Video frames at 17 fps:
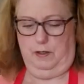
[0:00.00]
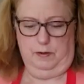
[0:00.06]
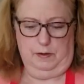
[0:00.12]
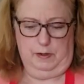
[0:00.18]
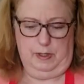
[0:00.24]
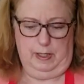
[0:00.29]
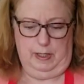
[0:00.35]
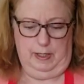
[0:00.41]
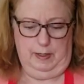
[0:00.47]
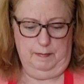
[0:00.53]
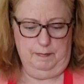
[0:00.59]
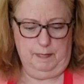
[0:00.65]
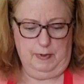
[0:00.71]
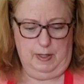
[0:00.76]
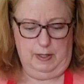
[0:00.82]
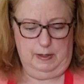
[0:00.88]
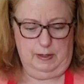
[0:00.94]
Okay.
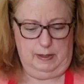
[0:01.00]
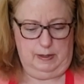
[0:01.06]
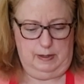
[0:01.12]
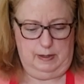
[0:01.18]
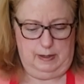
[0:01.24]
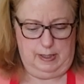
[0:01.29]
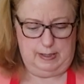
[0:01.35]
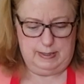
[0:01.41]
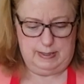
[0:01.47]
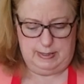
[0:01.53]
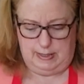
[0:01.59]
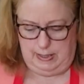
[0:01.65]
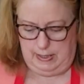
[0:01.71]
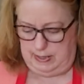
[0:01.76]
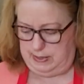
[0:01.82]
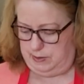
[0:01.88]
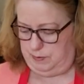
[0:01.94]
Then the next
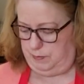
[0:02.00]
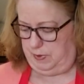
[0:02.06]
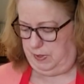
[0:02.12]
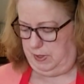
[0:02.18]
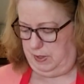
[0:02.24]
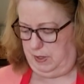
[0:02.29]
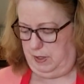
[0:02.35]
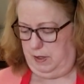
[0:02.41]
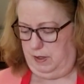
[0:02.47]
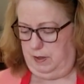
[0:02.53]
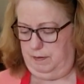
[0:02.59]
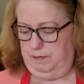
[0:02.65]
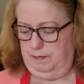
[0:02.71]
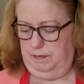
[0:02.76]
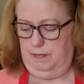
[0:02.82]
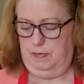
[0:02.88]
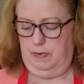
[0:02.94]
thing is we
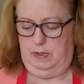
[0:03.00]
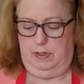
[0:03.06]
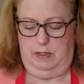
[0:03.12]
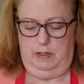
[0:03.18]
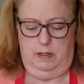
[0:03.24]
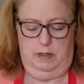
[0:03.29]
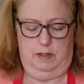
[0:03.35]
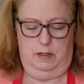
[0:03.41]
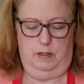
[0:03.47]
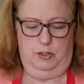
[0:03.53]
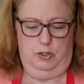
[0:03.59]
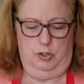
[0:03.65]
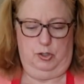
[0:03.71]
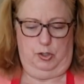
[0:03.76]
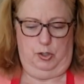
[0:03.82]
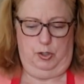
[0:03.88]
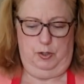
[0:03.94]
need
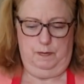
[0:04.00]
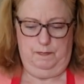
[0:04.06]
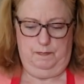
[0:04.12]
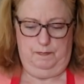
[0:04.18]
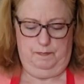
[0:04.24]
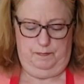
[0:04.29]
sugar.